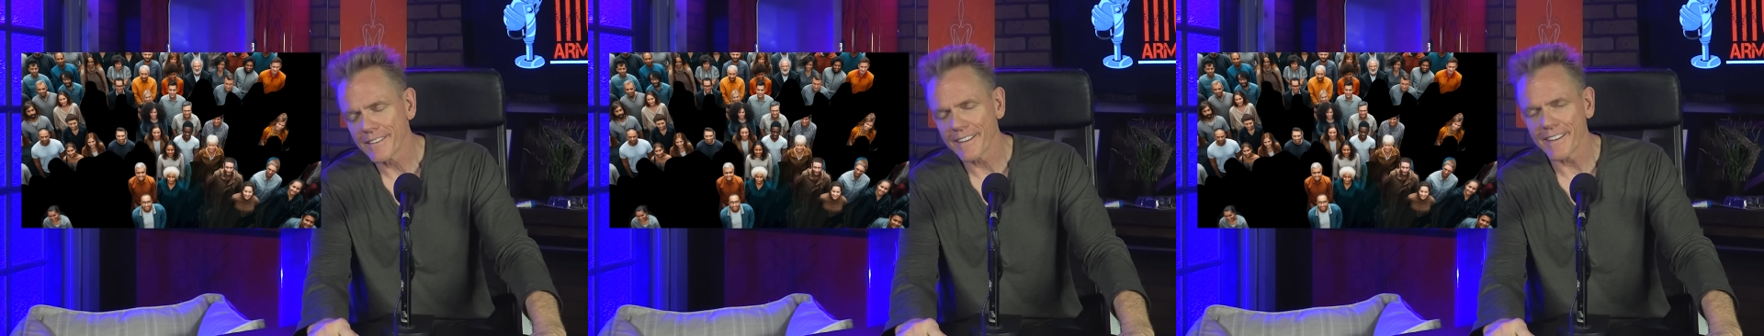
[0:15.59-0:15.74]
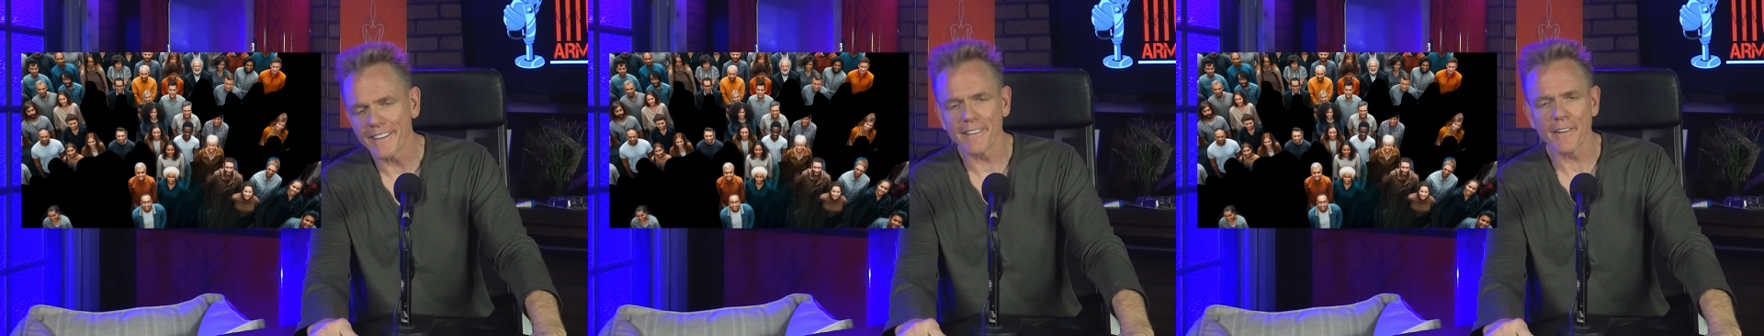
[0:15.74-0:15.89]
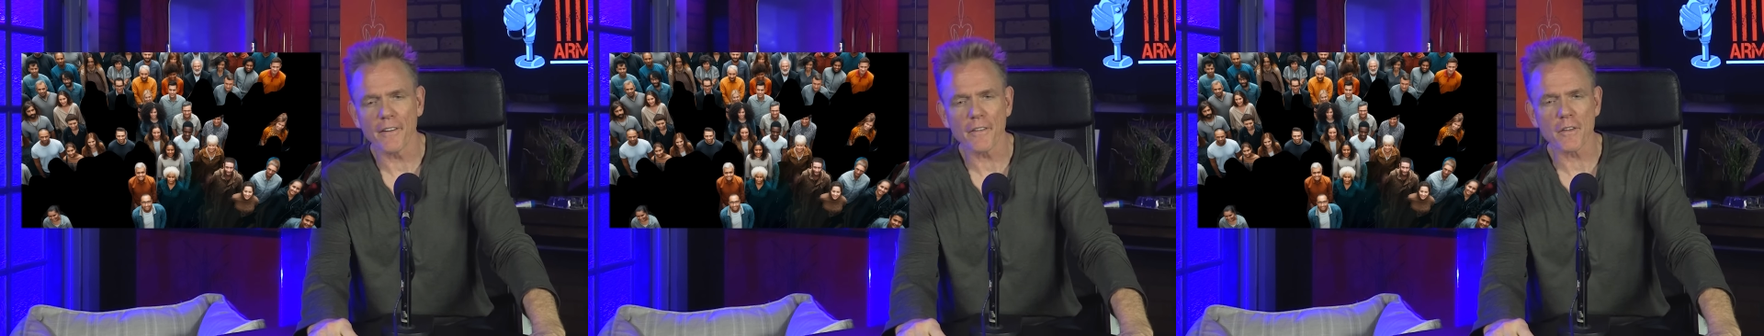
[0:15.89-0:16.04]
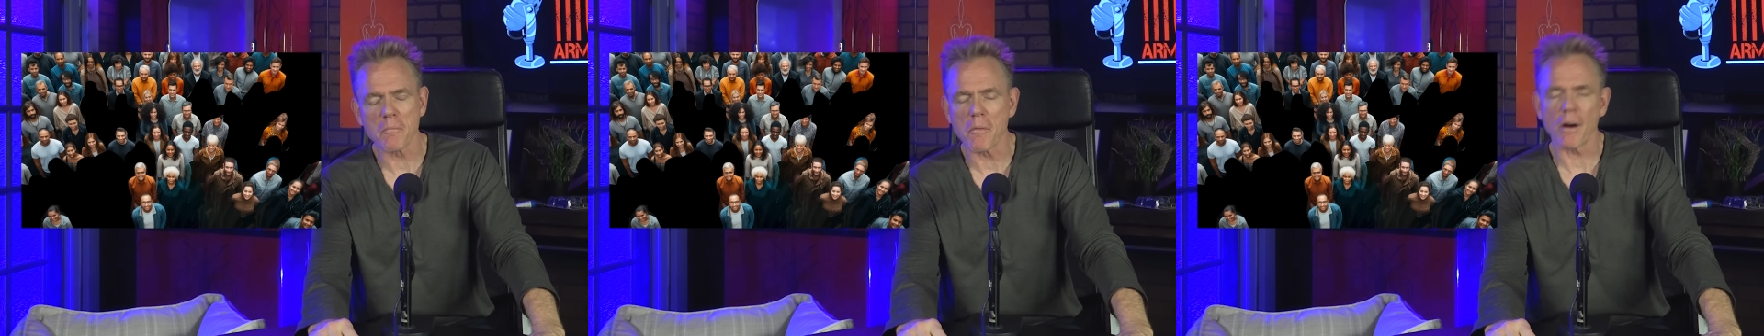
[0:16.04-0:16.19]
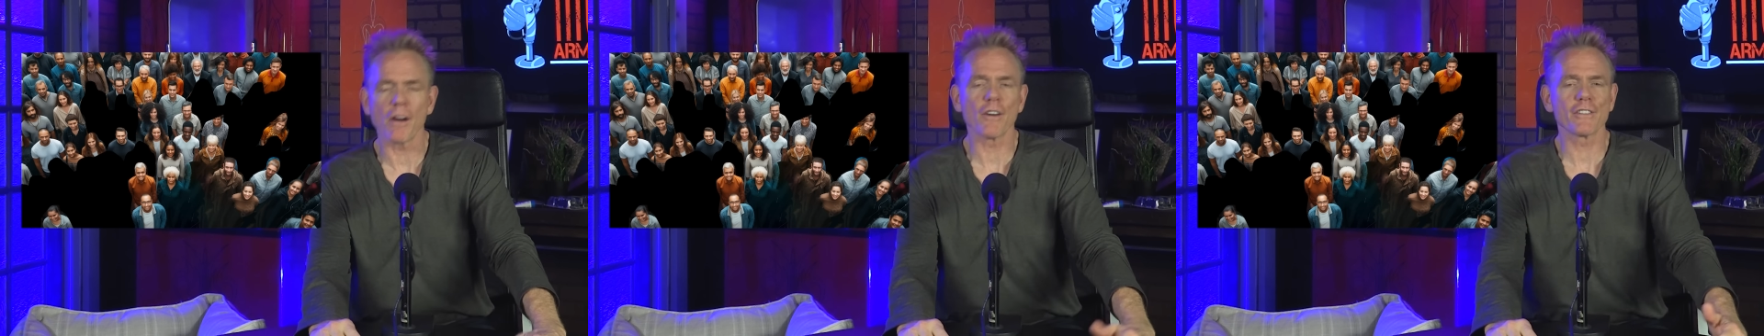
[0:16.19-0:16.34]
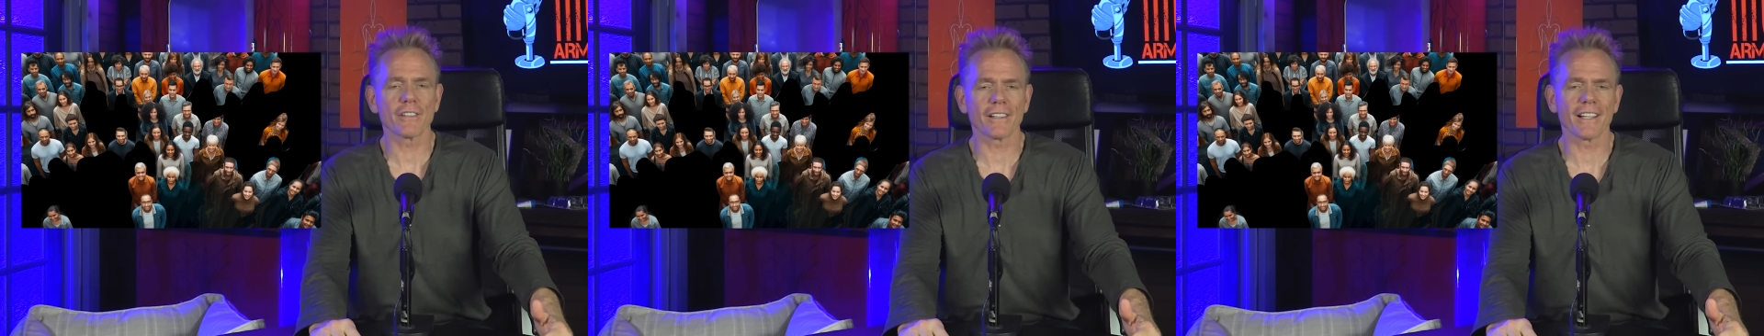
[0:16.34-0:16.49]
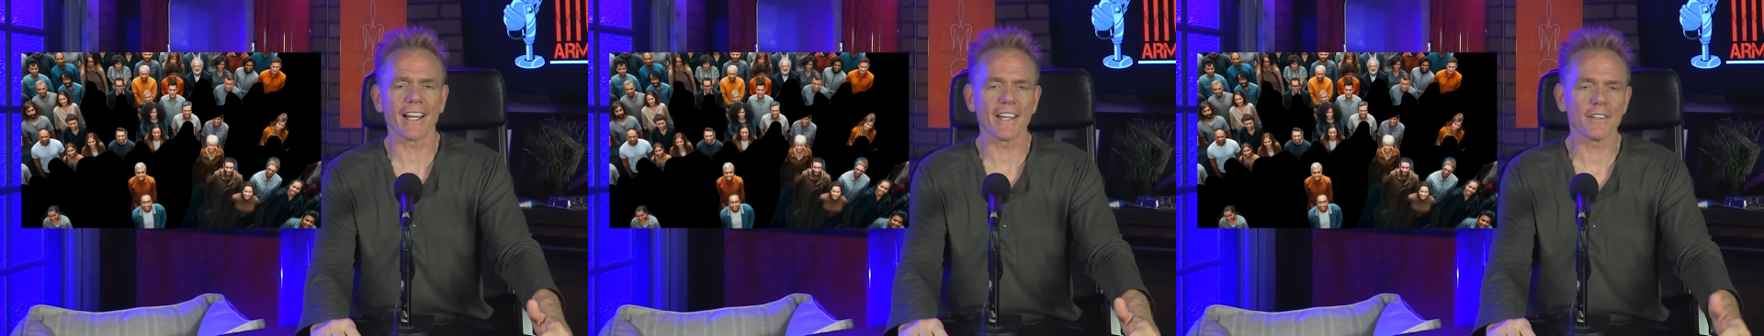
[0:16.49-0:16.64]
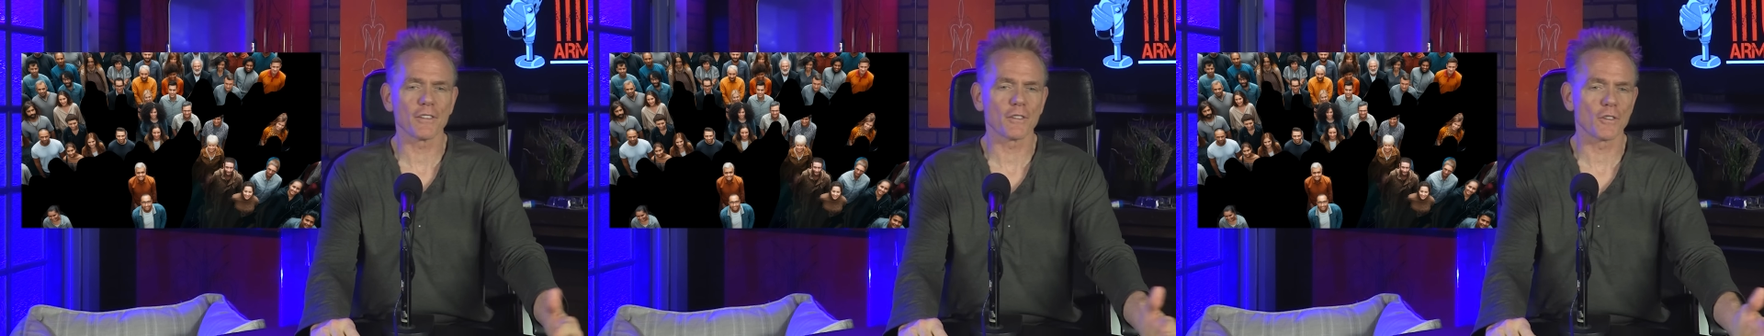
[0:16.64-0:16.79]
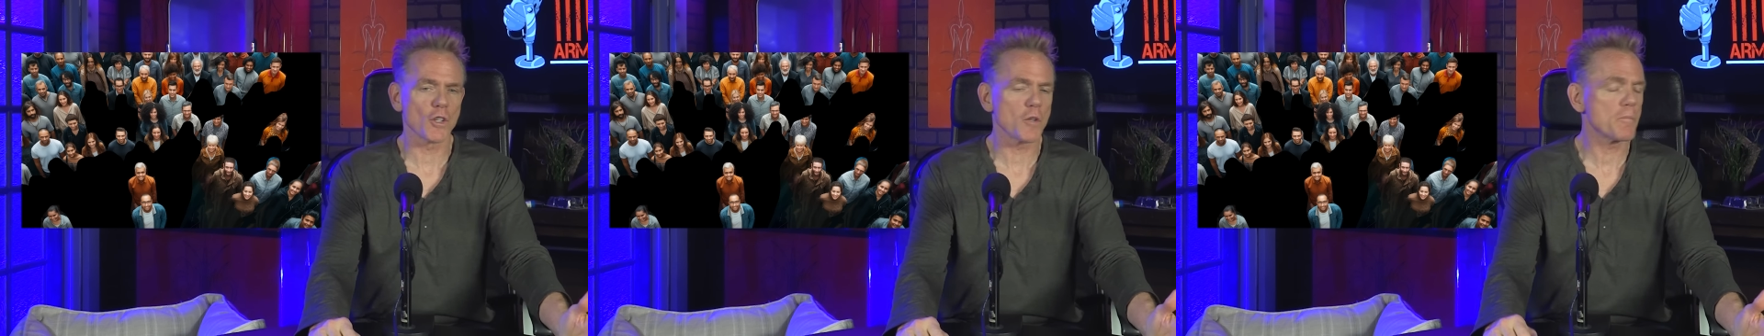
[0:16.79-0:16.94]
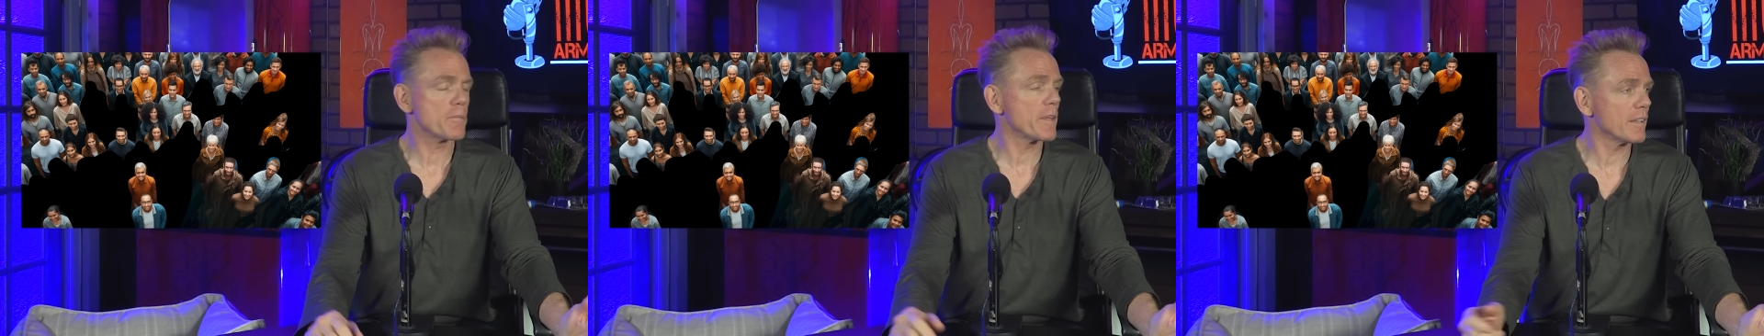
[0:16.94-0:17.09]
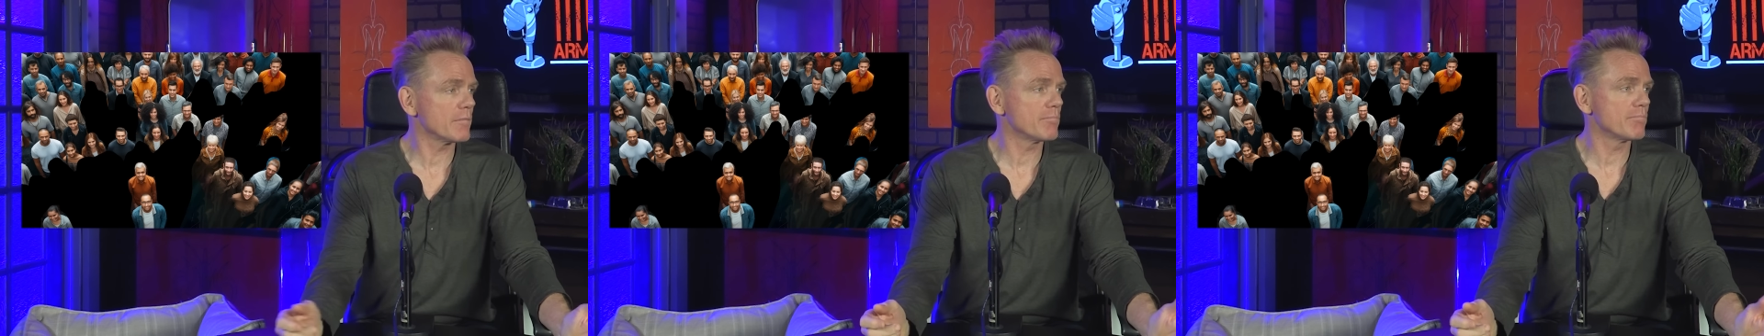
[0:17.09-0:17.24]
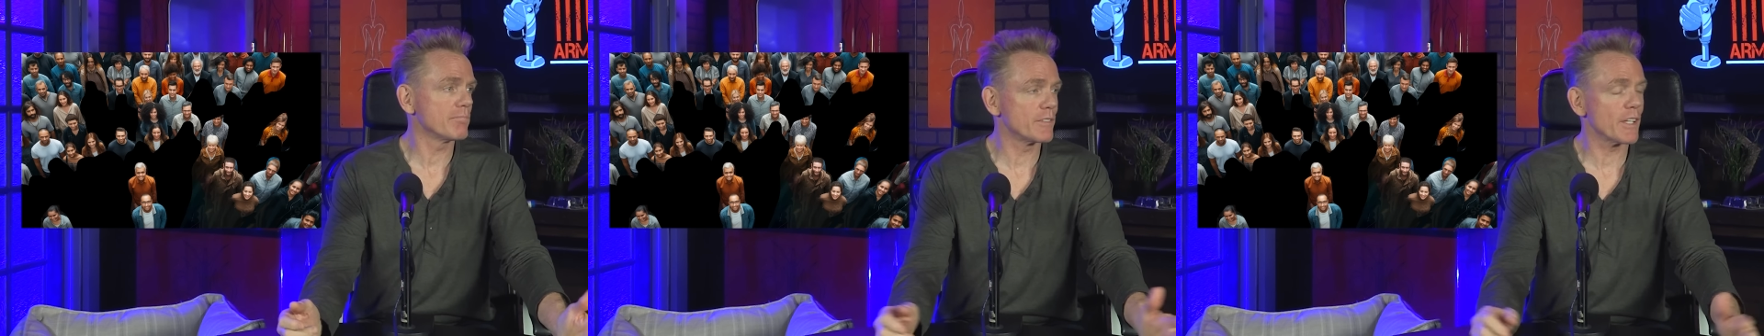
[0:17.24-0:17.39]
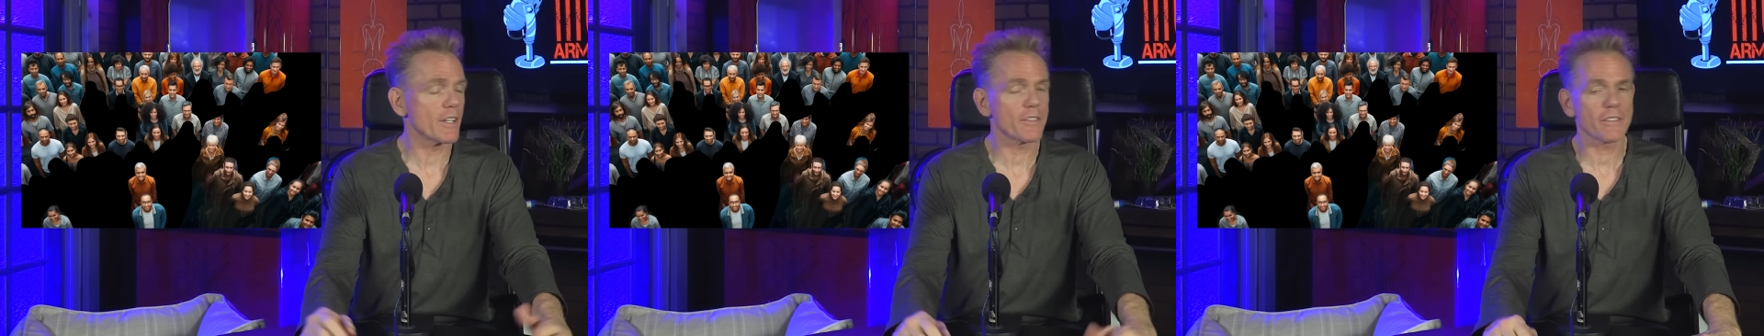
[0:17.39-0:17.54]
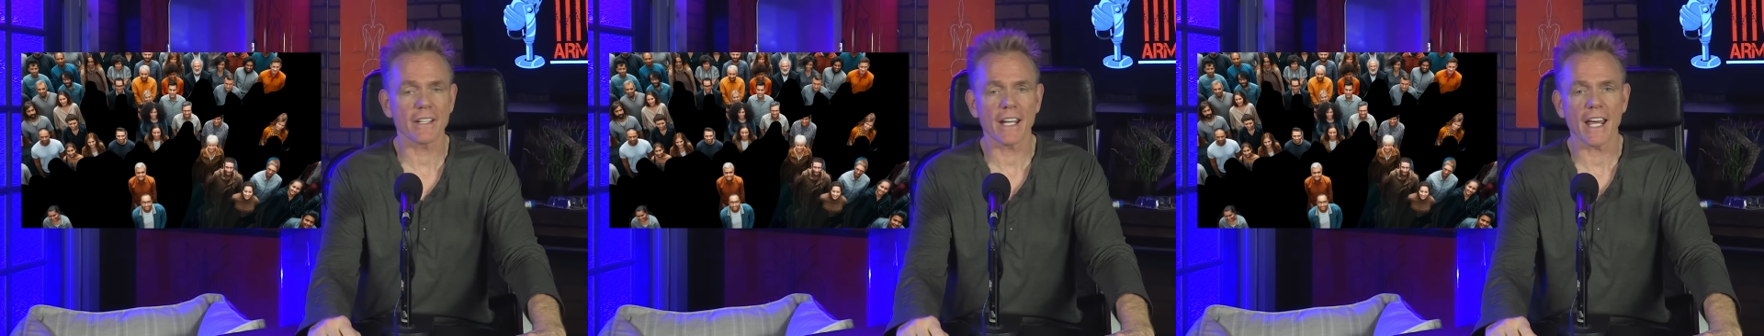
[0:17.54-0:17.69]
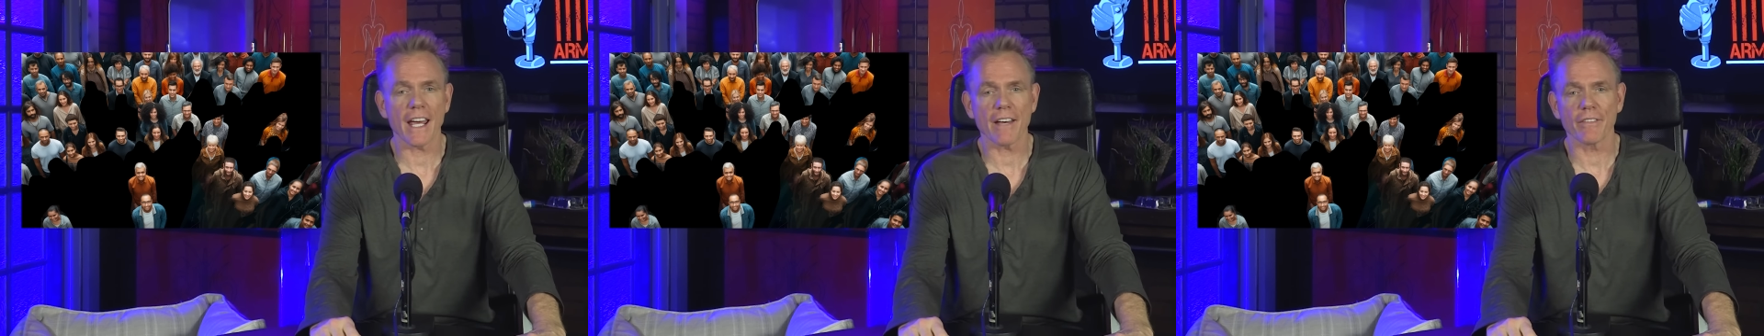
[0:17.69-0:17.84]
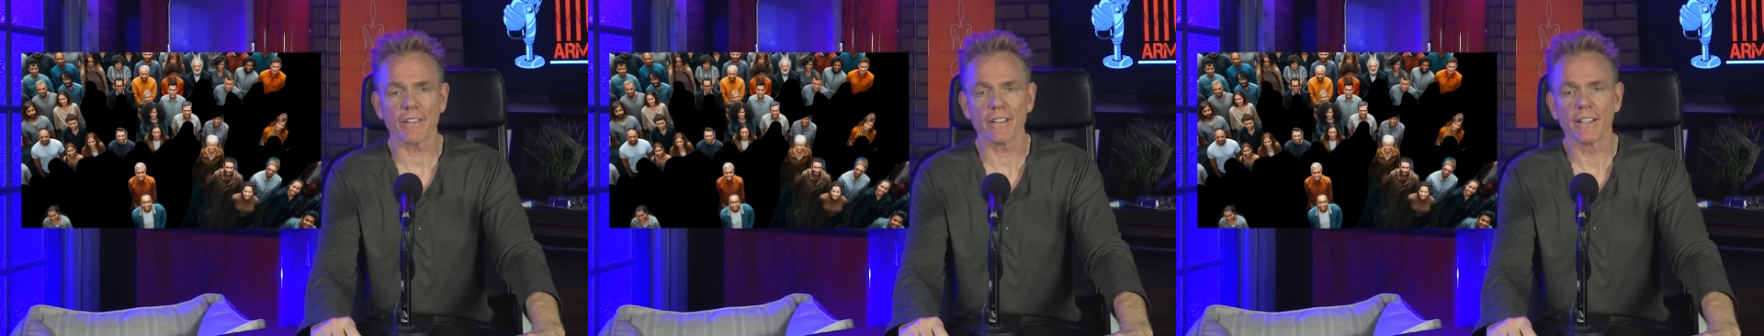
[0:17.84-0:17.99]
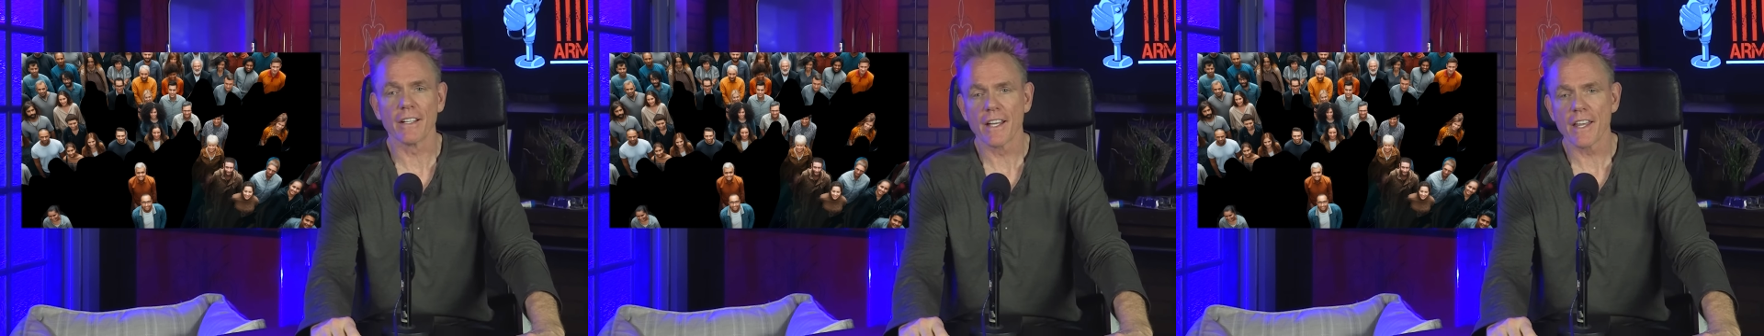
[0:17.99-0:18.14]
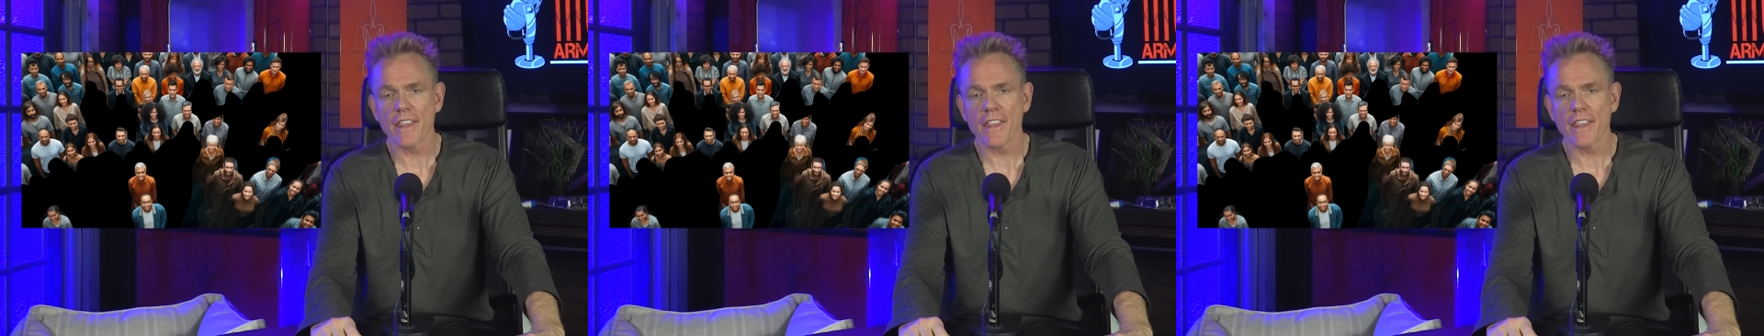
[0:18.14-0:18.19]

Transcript: any other marginalized group that doesn't have a